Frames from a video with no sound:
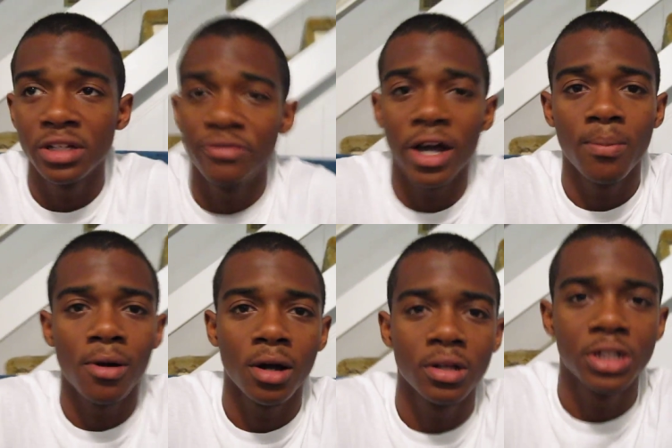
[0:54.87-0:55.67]
and fight
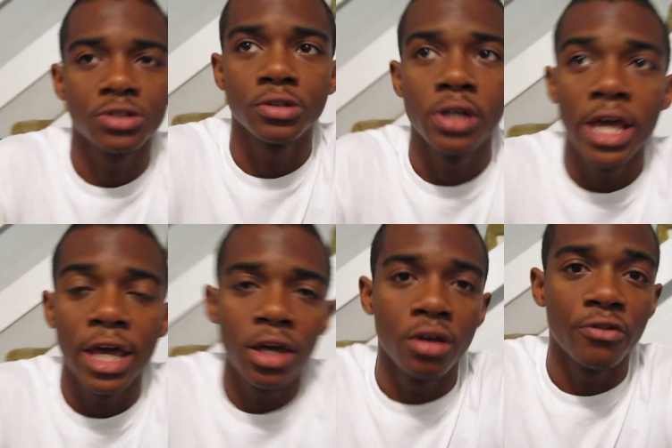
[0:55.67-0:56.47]
Brock Lesnar.
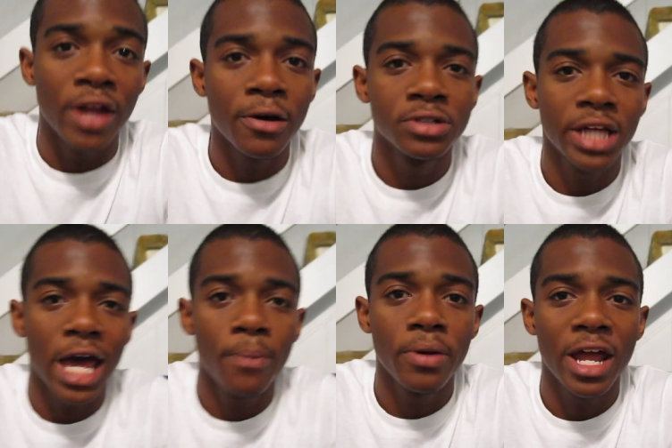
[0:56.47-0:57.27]
If that was to
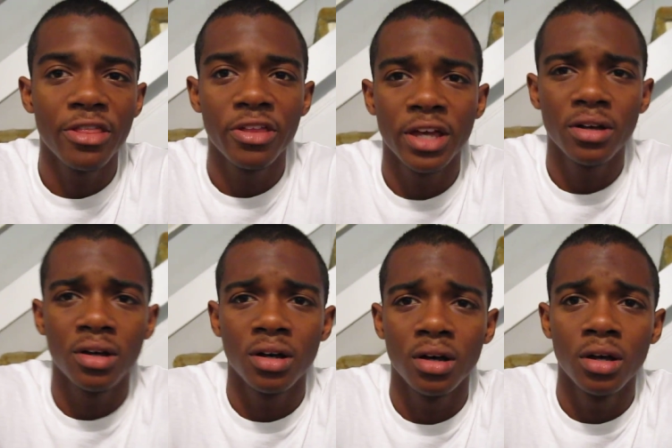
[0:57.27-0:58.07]
happen, I think,
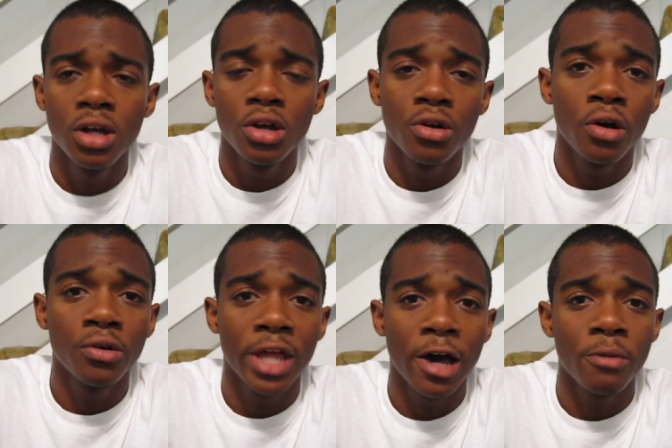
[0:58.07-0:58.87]
uh, no
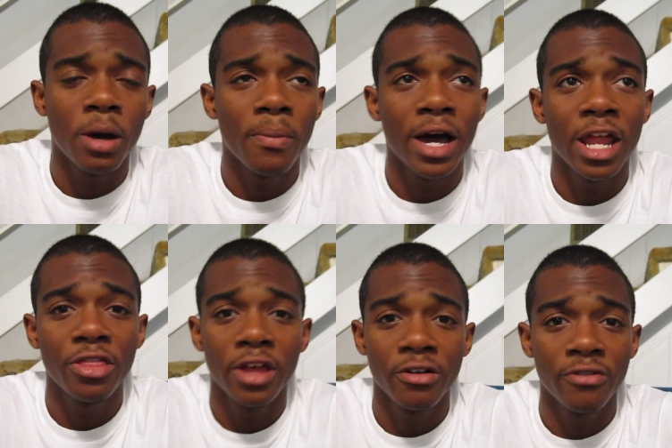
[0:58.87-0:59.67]
doubt in my mind, I
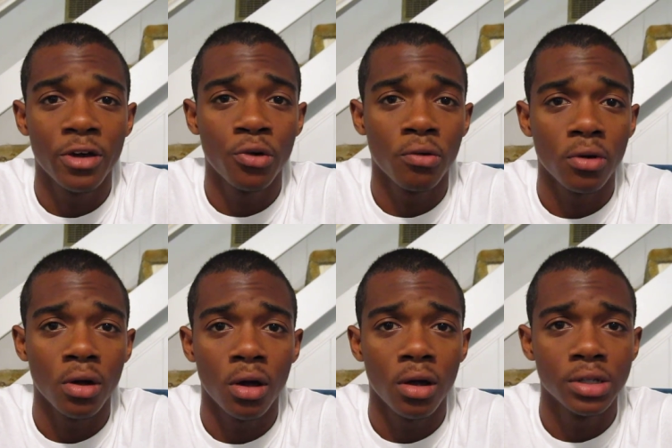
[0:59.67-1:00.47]
think Fedor
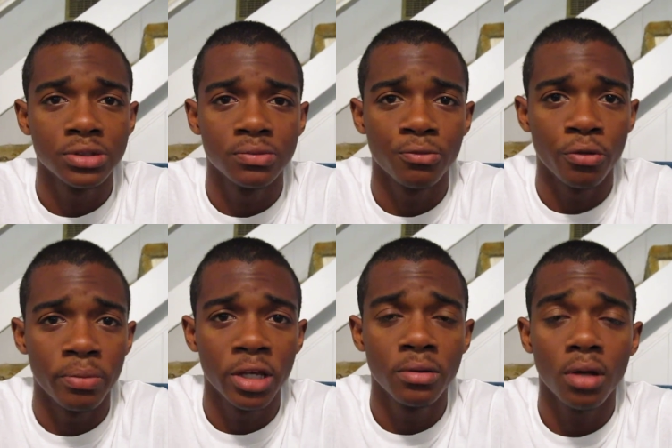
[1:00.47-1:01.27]
uh, will
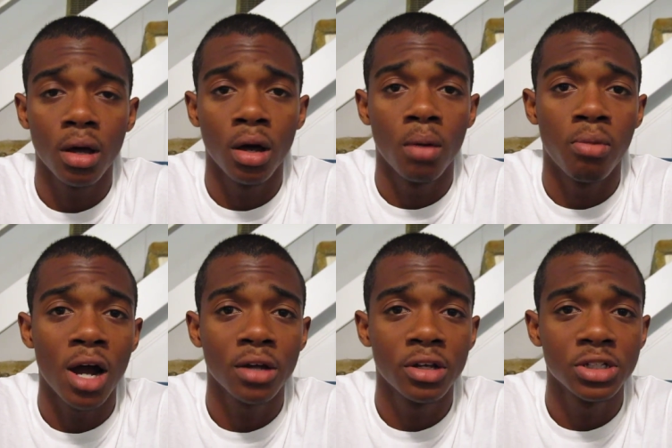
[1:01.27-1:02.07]
beat uh,
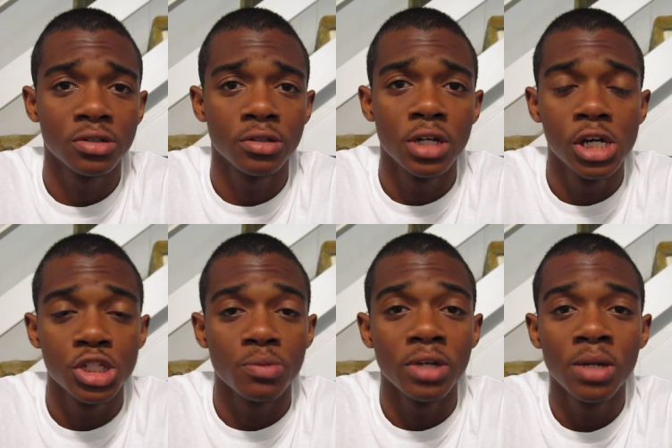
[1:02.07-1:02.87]
Brock Lesnar.
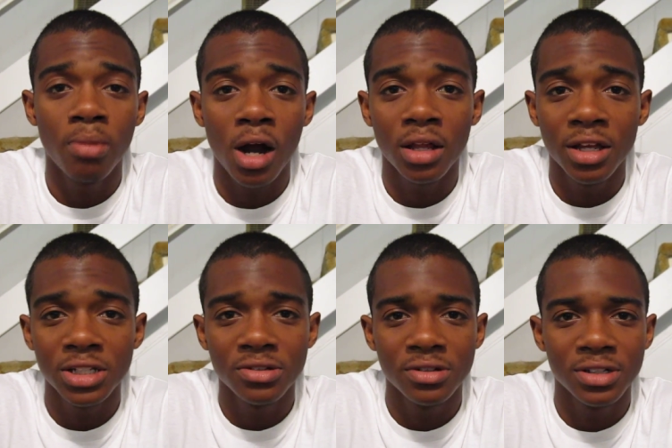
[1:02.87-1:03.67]
To me, Brock
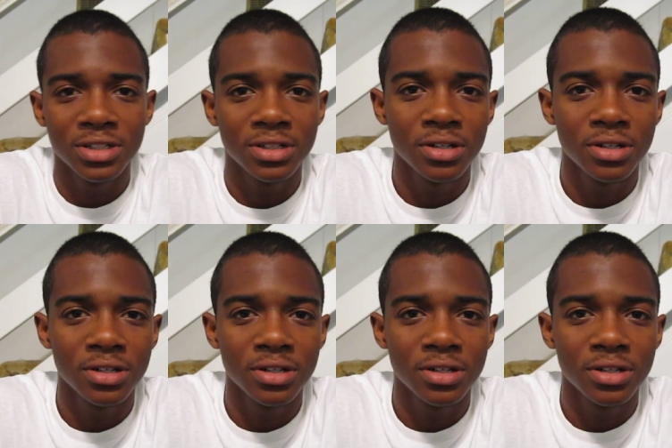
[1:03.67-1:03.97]
Lesnar is